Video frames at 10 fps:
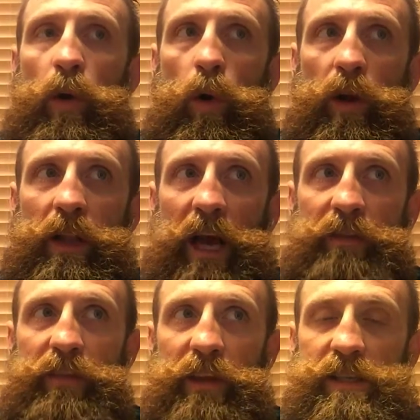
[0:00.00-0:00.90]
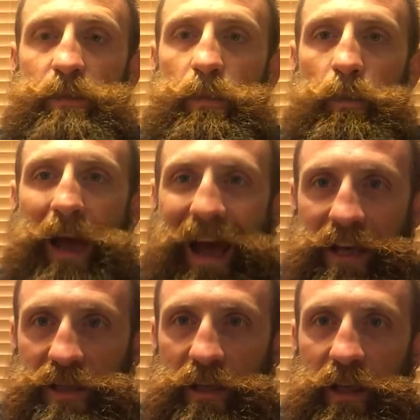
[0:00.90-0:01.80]
or a life that is
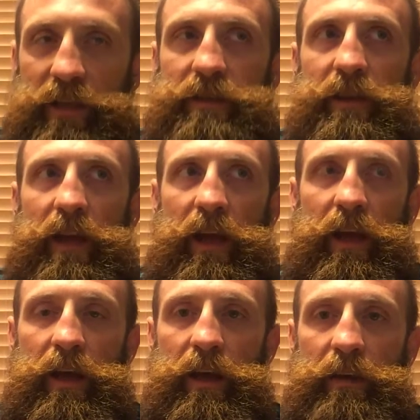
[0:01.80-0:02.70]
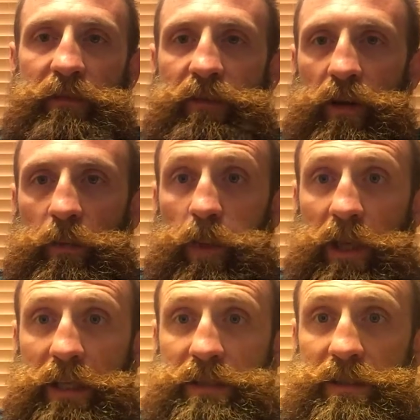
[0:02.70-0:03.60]
passionate and full of
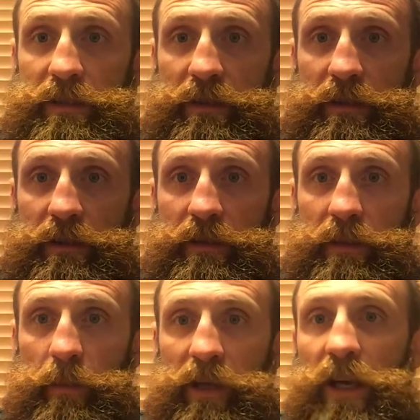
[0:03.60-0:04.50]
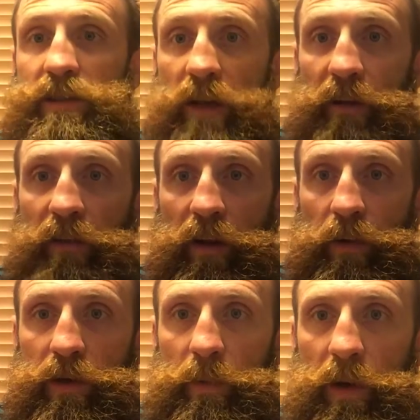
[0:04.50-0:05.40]
bliss because you're not
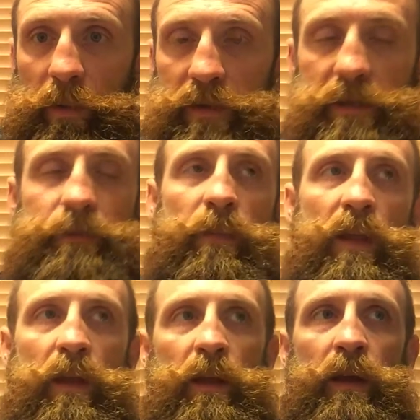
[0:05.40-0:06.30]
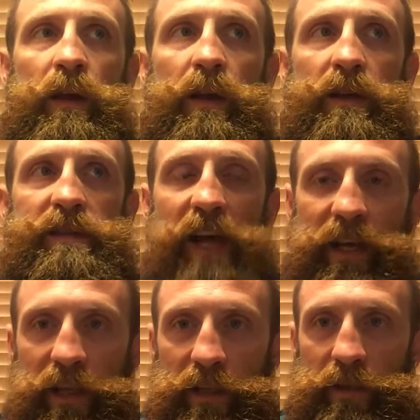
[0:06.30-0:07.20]
following your purpose.
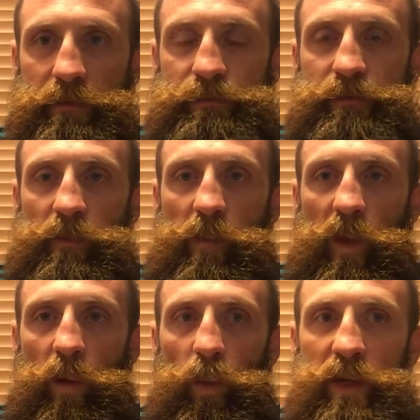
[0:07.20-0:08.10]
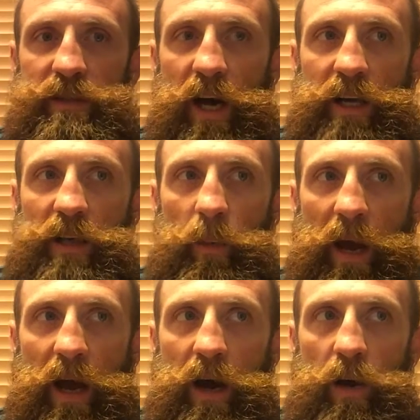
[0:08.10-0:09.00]
Second, we talked
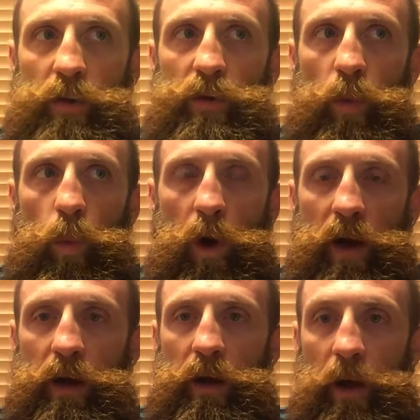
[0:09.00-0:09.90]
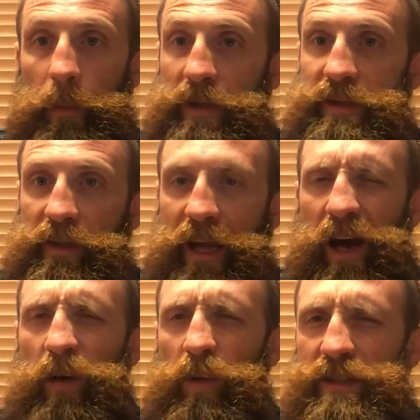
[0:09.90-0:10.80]
about what up until
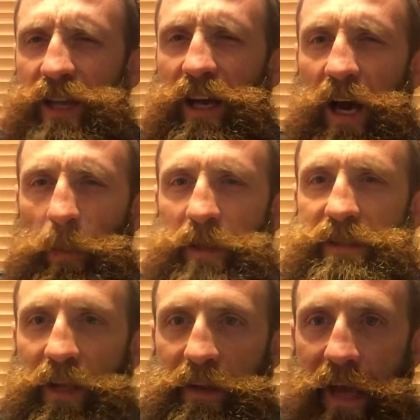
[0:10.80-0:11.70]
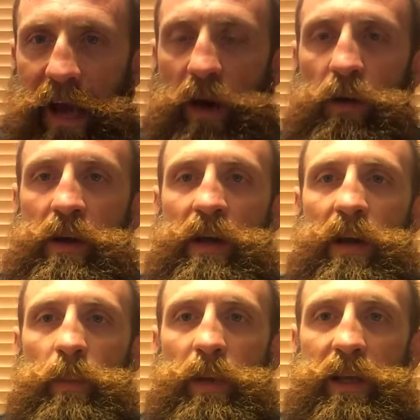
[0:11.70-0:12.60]
now, and we say up until now
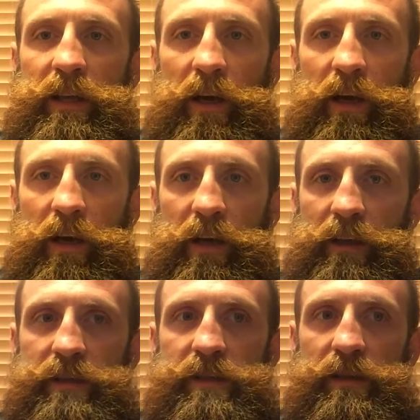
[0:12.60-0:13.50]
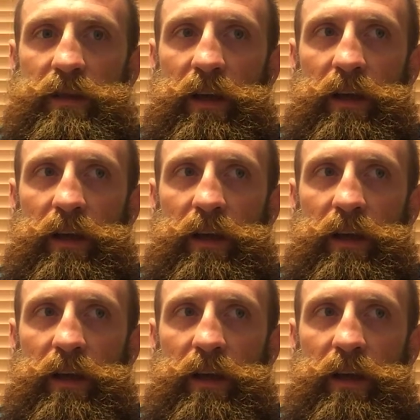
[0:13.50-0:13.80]
because